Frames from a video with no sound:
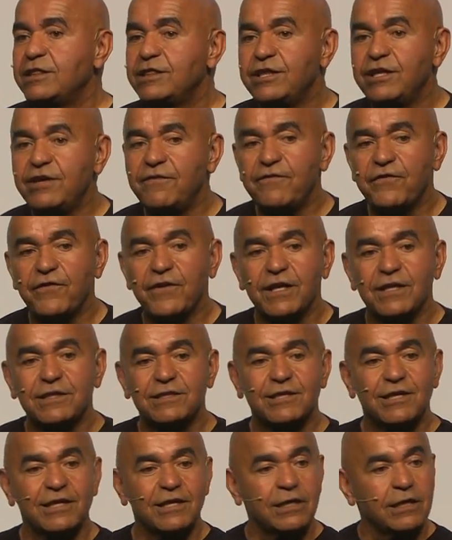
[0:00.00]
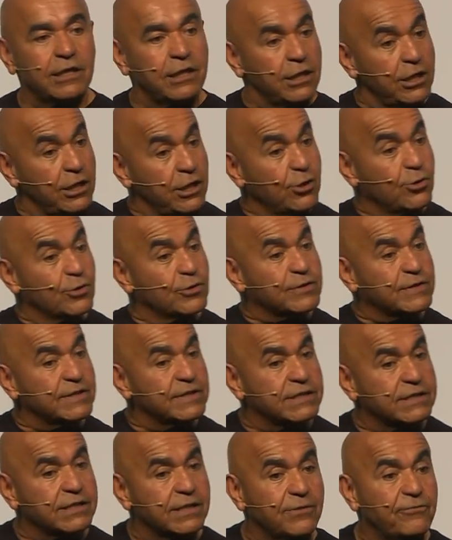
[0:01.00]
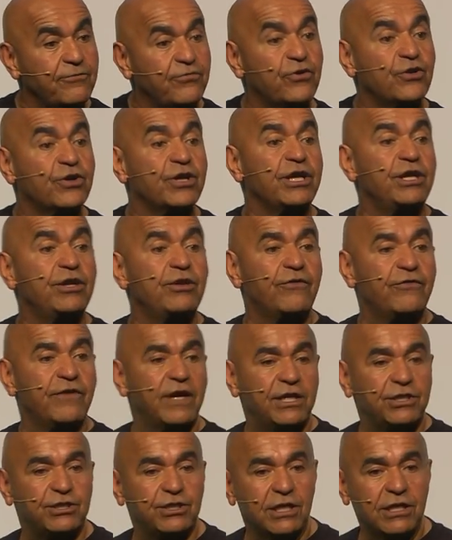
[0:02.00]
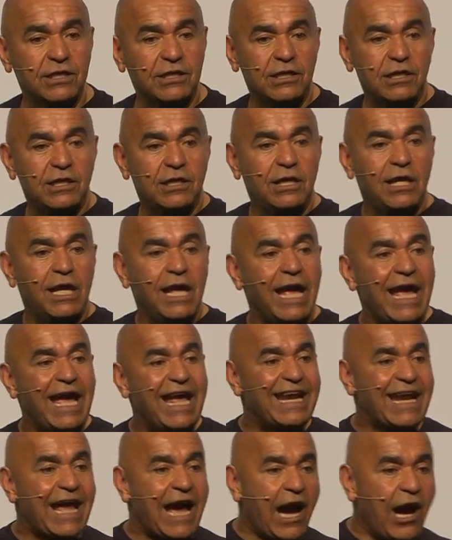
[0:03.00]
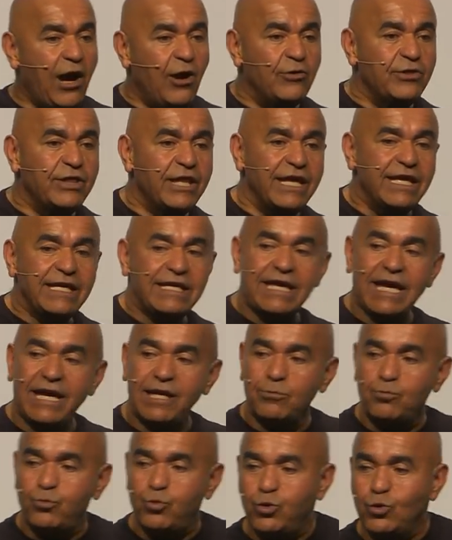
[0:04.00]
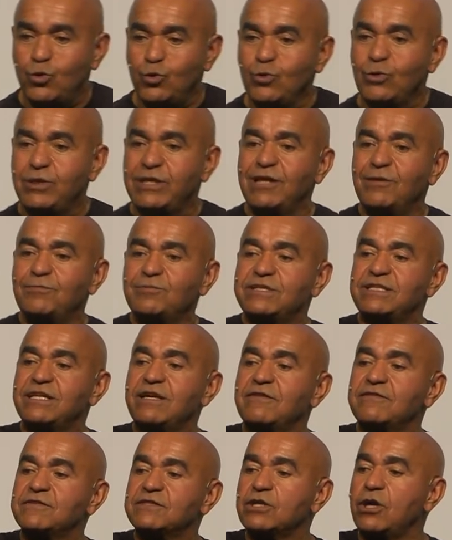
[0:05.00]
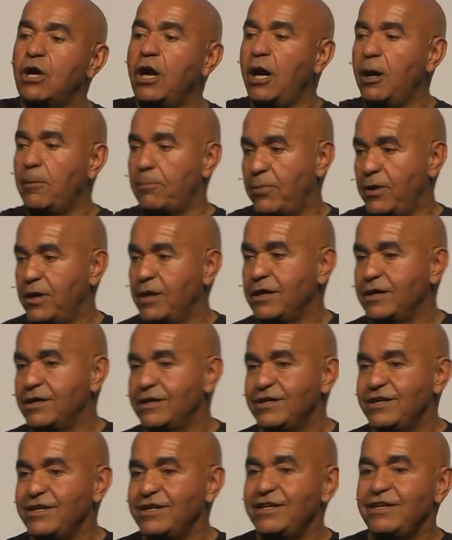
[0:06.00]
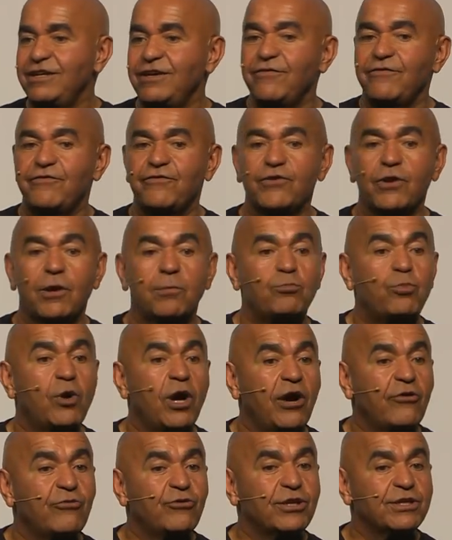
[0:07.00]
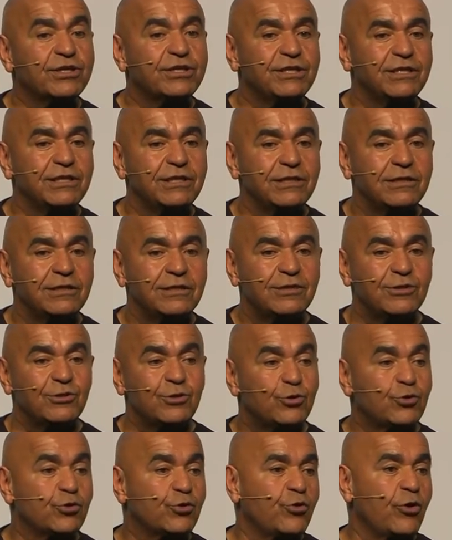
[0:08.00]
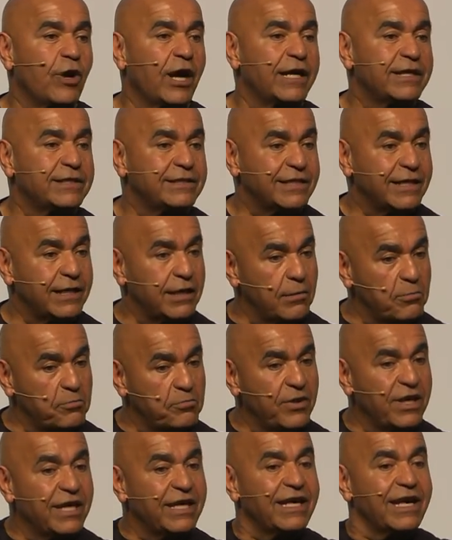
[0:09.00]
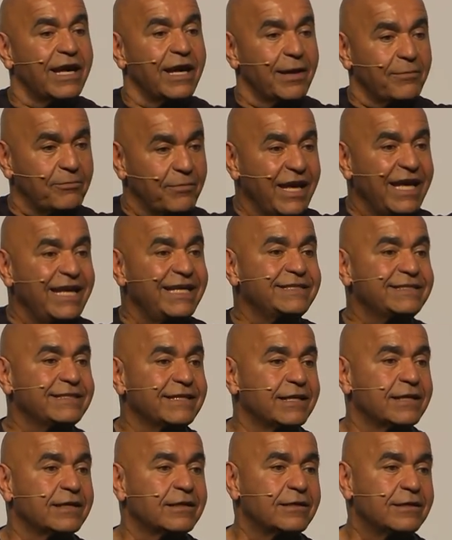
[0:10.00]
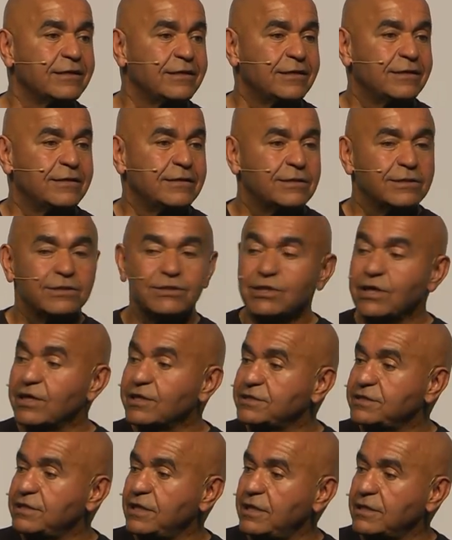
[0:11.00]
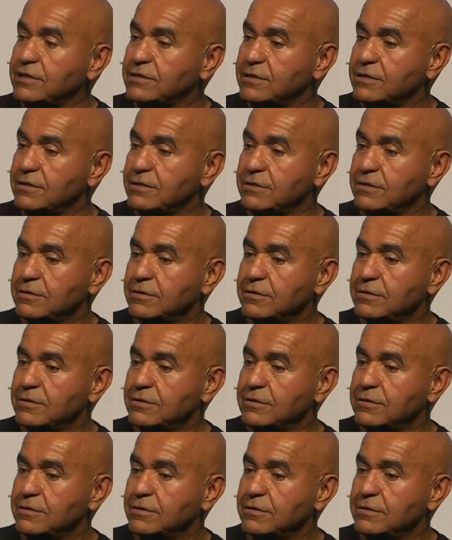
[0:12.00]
different ecosystem for innovation, and how they can pull themselves up from poverty to quite a big, amazing success.